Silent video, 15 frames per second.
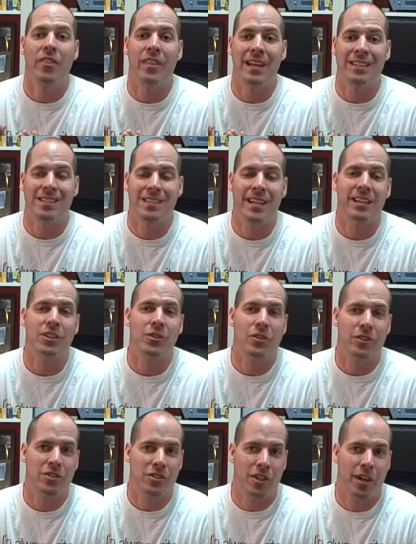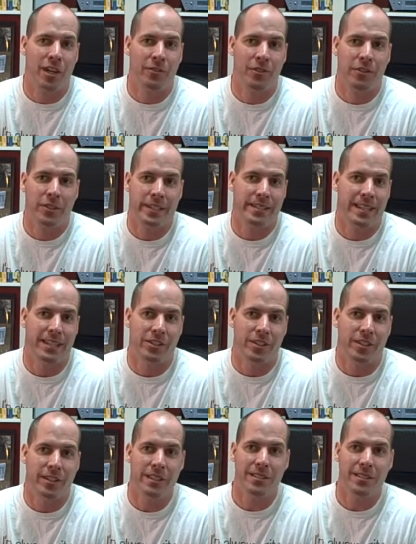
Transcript: that signal the start of a recession?